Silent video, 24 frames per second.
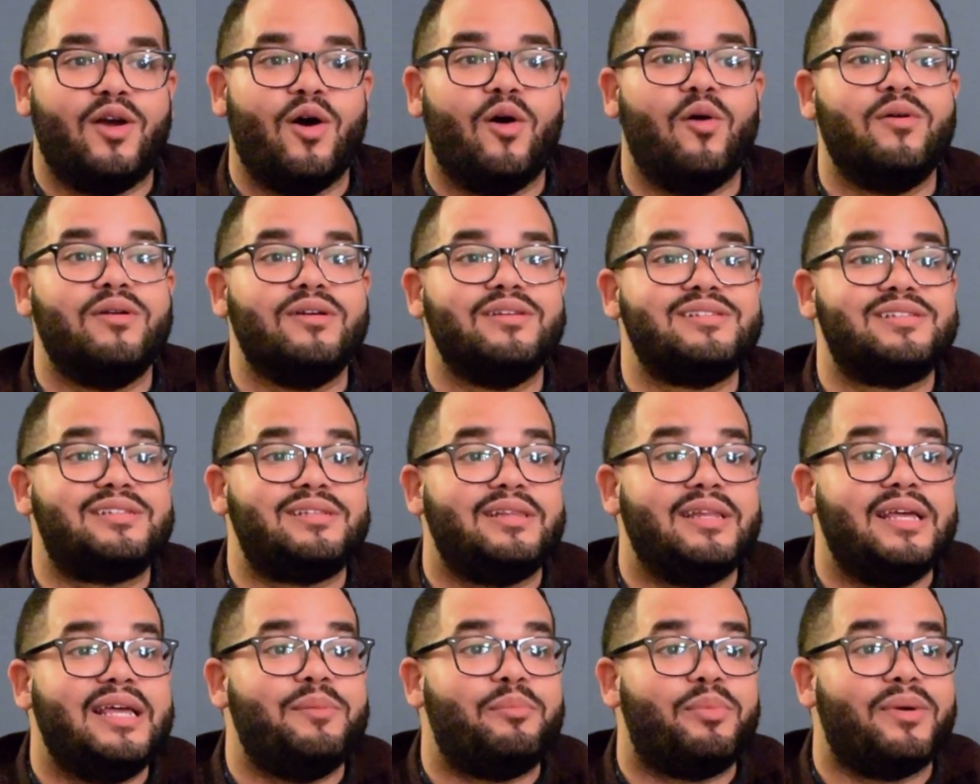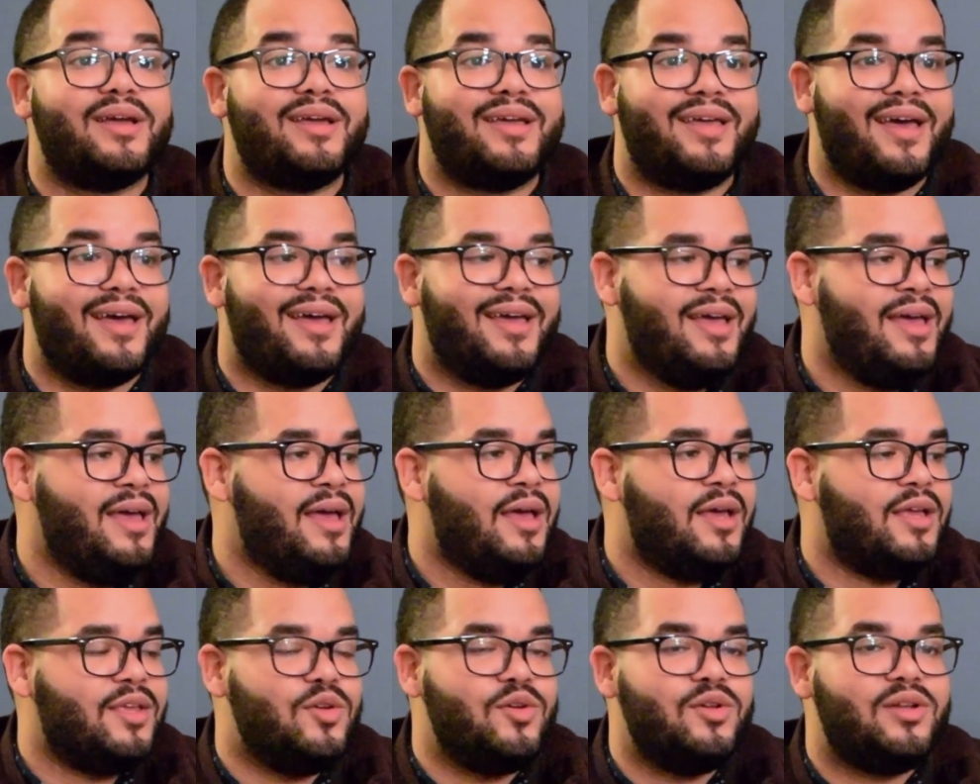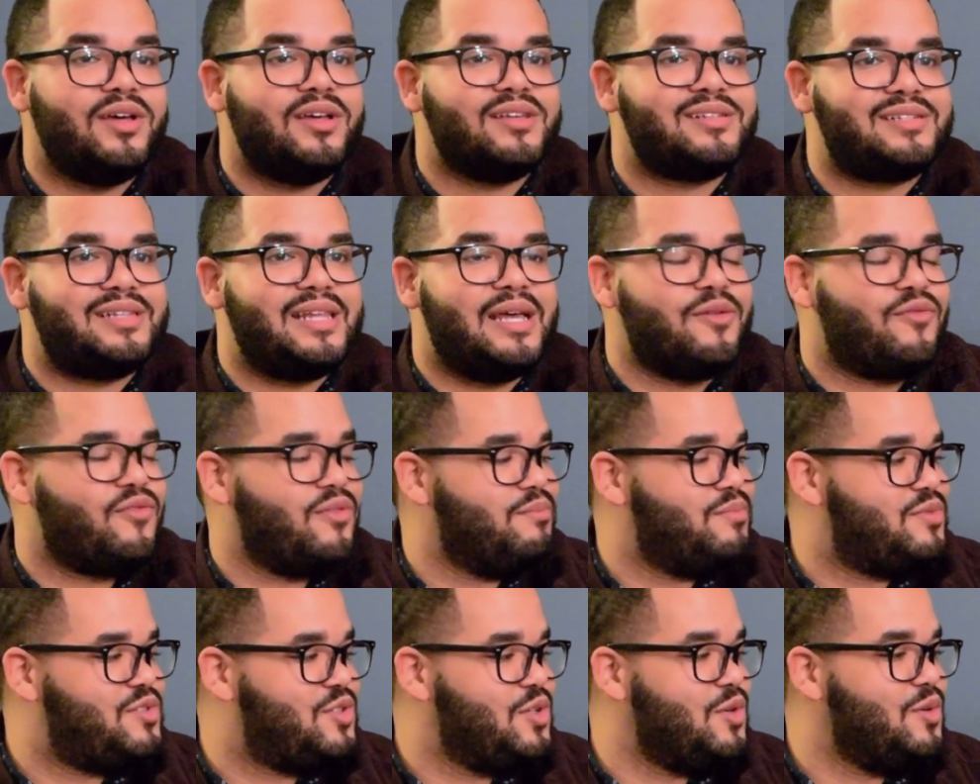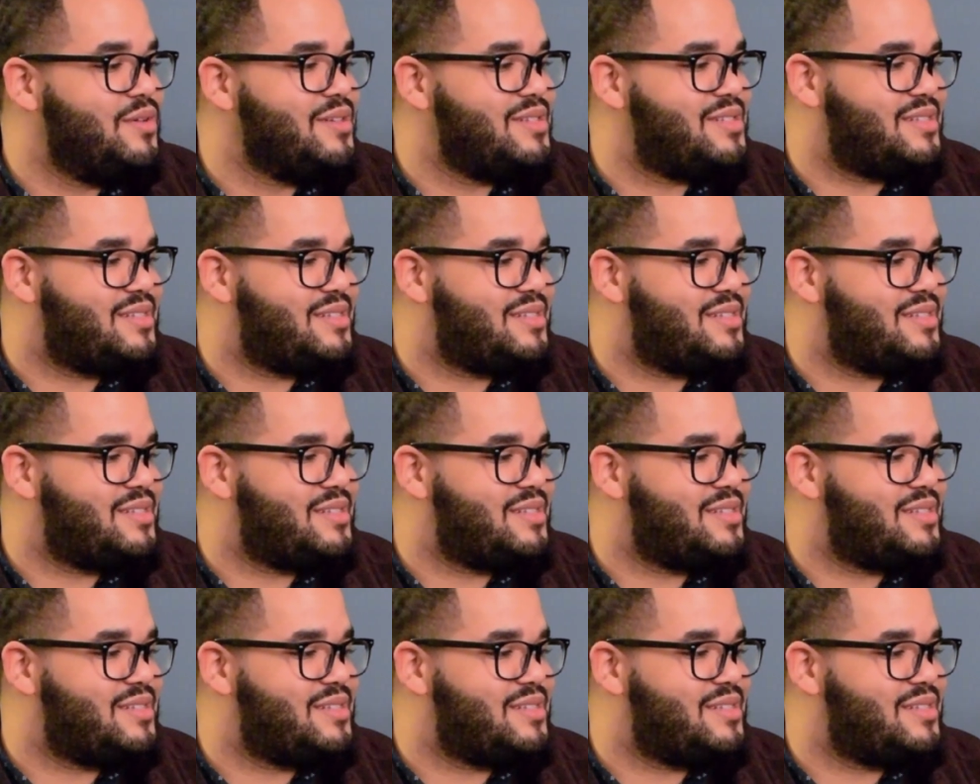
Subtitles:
go to sleep again. You done slept from 2 to